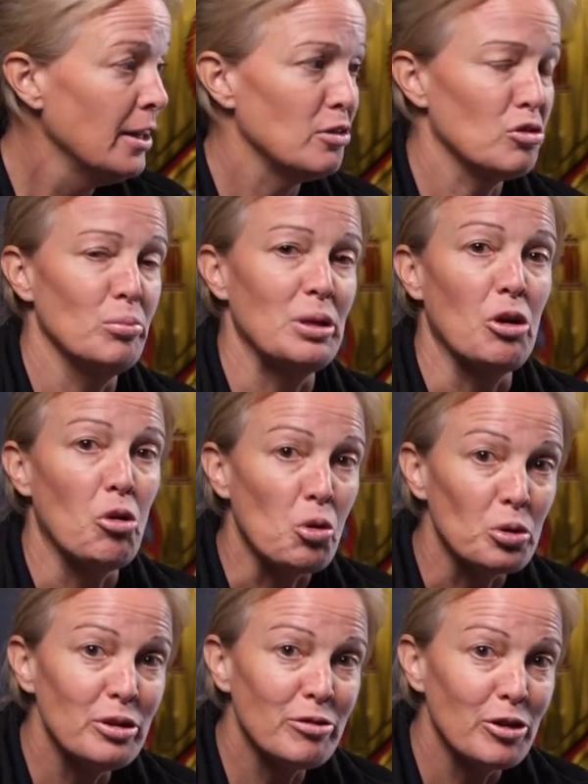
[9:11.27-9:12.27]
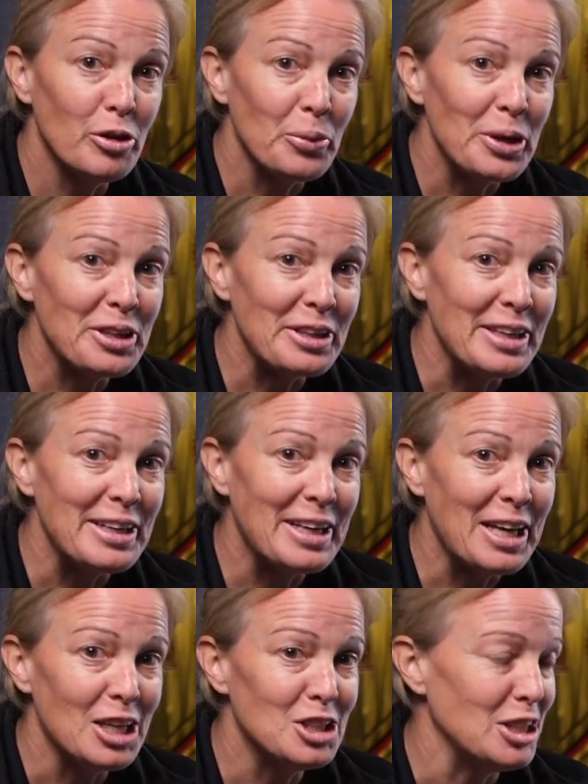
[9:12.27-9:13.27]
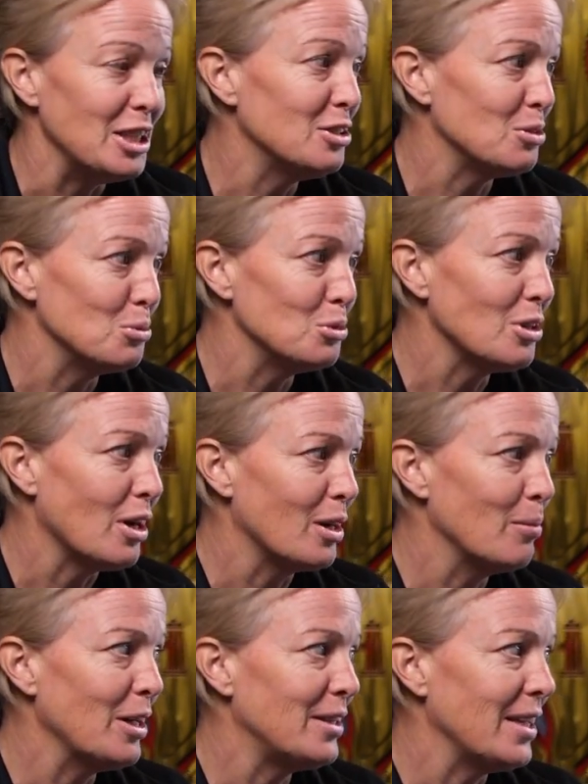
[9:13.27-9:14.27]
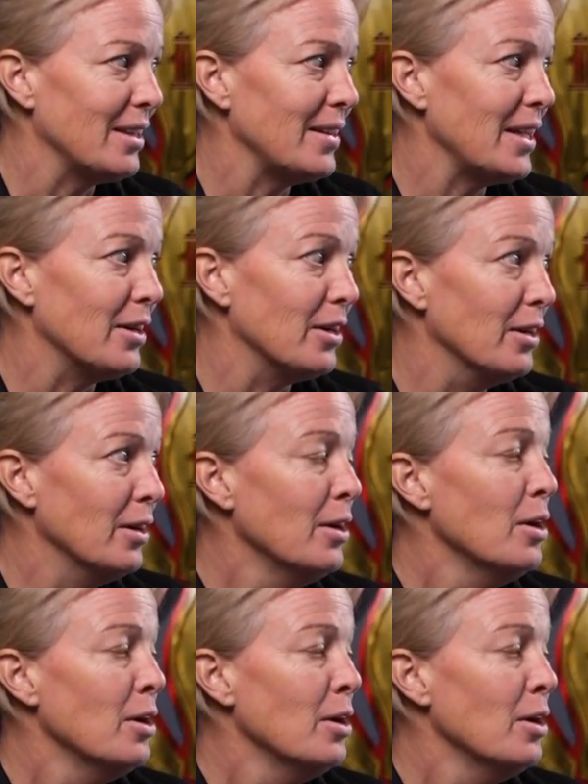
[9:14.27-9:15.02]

This will be a whole different weekly EKG, so we'll talk about that later.